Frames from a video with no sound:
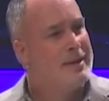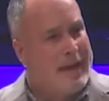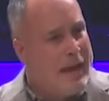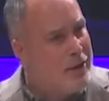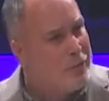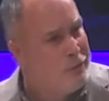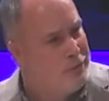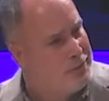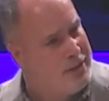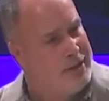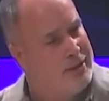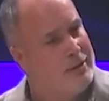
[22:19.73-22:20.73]

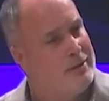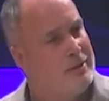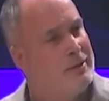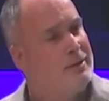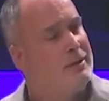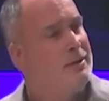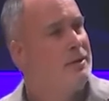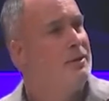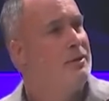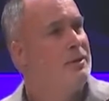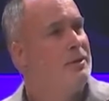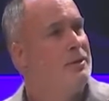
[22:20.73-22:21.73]
carefully,
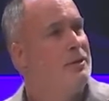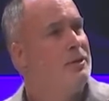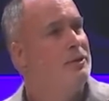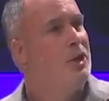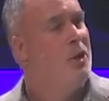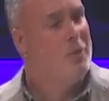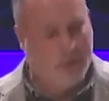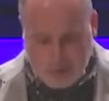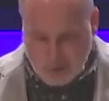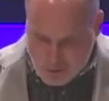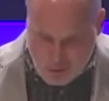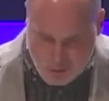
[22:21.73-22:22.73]

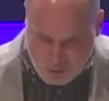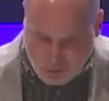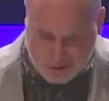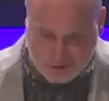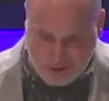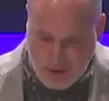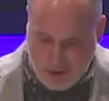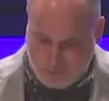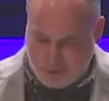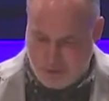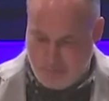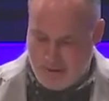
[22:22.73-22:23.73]
knowing that you
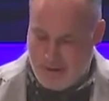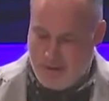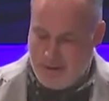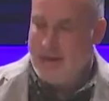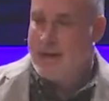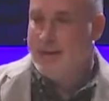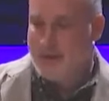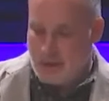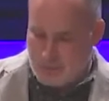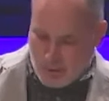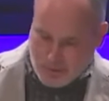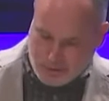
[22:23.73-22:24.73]
yourself could be in
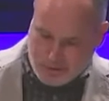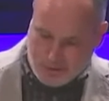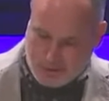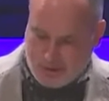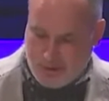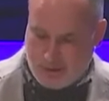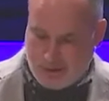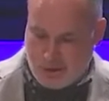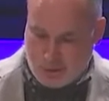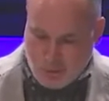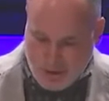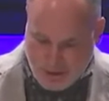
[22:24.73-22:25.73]
this person's
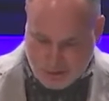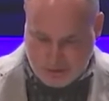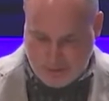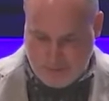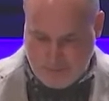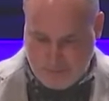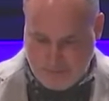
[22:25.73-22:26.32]
situation.